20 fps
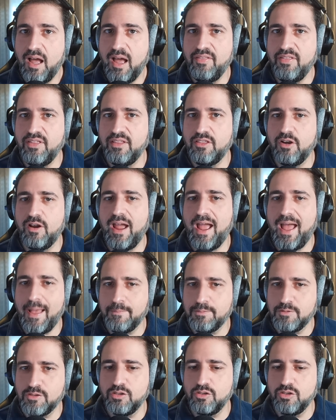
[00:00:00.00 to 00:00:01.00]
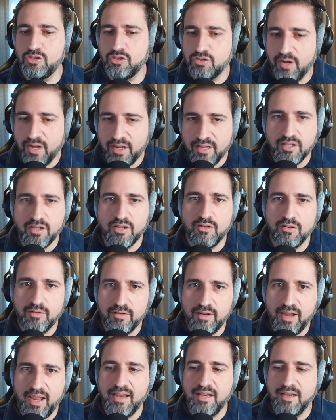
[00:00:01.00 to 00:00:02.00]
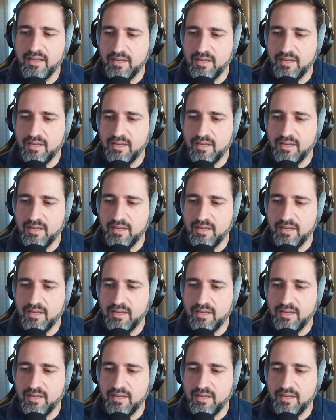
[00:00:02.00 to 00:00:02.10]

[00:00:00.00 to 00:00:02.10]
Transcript: I think they're absolutely trying to create.